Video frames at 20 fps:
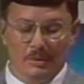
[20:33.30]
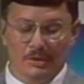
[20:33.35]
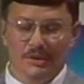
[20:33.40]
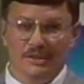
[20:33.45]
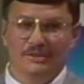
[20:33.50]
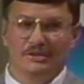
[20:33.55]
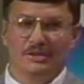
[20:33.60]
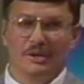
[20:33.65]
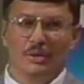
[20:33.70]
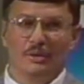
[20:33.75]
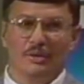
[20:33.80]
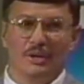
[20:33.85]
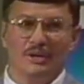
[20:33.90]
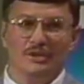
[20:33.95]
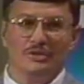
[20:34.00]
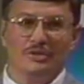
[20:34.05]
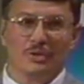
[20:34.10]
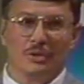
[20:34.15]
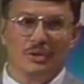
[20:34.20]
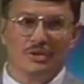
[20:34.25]
Please don't
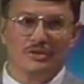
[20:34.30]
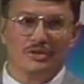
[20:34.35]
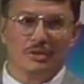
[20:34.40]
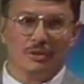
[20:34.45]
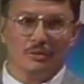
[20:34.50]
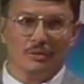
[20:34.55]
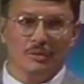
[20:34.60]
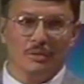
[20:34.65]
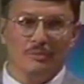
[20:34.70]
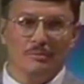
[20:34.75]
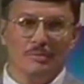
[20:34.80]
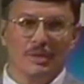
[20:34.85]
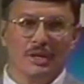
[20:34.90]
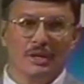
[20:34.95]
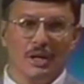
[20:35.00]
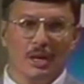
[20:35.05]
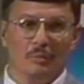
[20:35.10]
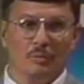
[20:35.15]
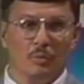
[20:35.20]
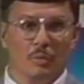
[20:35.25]
let your children
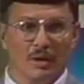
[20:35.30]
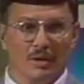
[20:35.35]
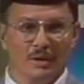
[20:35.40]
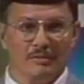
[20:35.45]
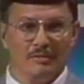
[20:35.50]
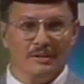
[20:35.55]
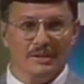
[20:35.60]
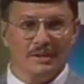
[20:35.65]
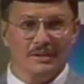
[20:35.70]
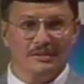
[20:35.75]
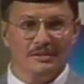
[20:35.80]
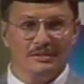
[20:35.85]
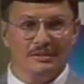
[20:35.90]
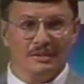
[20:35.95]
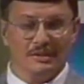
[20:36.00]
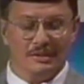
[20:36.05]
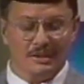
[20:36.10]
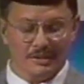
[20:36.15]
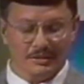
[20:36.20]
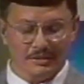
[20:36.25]
become one of these
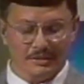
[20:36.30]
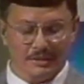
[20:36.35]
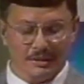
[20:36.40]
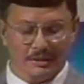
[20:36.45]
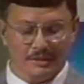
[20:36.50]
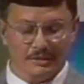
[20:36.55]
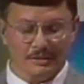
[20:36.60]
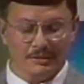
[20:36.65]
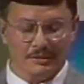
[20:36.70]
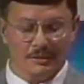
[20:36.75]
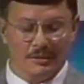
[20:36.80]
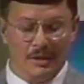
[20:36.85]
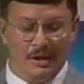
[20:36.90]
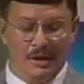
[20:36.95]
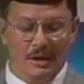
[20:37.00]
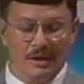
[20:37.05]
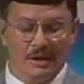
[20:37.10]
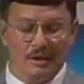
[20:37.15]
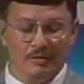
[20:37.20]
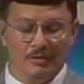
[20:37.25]
statistics.
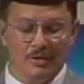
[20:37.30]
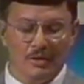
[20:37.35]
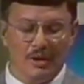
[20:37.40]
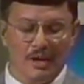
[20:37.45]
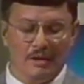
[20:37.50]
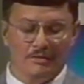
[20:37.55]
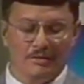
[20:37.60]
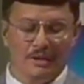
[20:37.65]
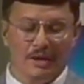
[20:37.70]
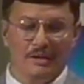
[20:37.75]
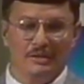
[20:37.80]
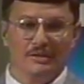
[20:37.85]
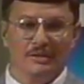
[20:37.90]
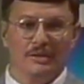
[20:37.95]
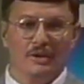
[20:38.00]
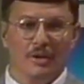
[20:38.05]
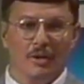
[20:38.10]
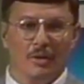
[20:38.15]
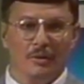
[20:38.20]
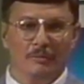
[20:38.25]
If you have guns
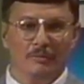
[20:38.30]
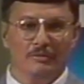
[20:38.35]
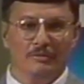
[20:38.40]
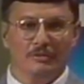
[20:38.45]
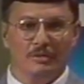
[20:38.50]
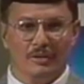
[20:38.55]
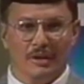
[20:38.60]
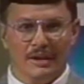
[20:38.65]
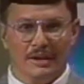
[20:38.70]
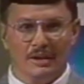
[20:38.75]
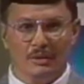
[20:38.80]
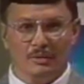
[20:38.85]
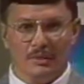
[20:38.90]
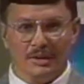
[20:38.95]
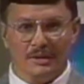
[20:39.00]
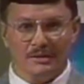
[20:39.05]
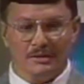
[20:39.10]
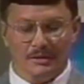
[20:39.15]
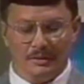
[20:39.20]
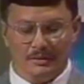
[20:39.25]
at home, for any
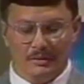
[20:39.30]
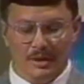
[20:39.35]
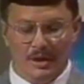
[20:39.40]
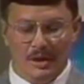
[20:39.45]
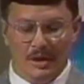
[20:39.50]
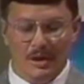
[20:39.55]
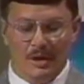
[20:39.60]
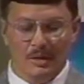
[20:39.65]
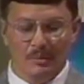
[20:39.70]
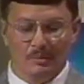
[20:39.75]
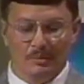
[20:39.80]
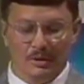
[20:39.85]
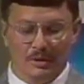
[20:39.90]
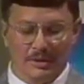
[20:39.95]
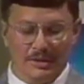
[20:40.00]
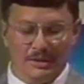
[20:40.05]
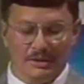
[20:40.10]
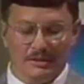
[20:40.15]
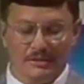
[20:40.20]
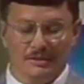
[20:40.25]
reason,
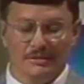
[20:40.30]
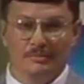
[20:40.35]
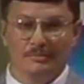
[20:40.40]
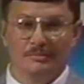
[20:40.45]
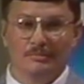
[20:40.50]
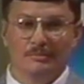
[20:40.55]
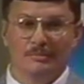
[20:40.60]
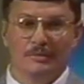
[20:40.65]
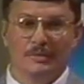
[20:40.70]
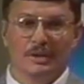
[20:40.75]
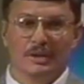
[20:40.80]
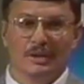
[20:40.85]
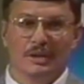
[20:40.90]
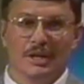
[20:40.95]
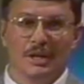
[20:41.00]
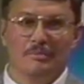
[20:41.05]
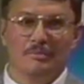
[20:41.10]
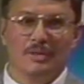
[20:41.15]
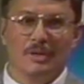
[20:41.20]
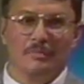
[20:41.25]
please
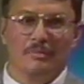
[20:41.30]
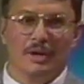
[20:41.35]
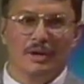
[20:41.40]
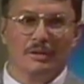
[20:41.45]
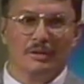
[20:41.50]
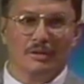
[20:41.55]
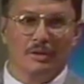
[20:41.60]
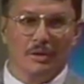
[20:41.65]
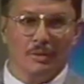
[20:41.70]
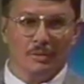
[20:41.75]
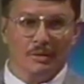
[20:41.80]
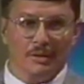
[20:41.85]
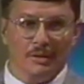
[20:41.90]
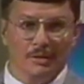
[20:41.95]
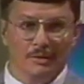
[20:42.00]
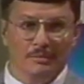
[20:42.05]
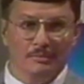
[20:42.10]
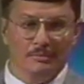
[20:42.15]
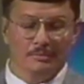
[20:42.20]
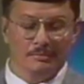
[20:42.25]
keep them
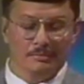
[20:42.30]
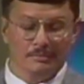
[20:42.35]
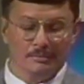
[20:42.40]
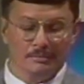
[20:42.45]
unloaded.